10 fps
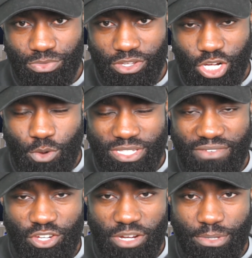No one's
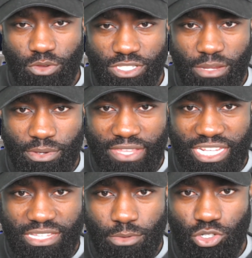ever going to be with someone that
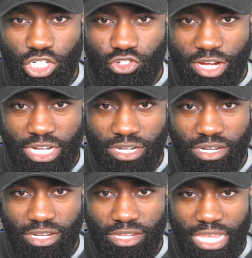is emotionally draining.
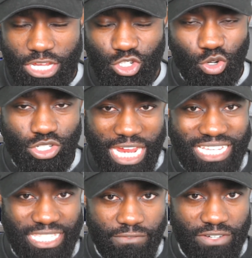And George
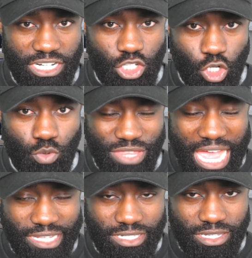has definitely shown
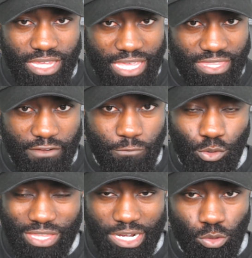that. And
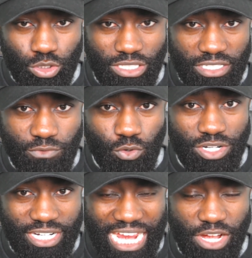therefore, that also does fall
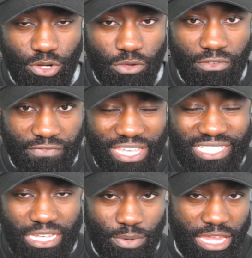in the category of the
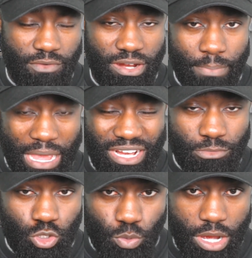things that we're hearing about him
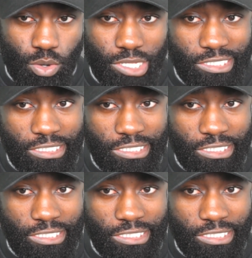as well.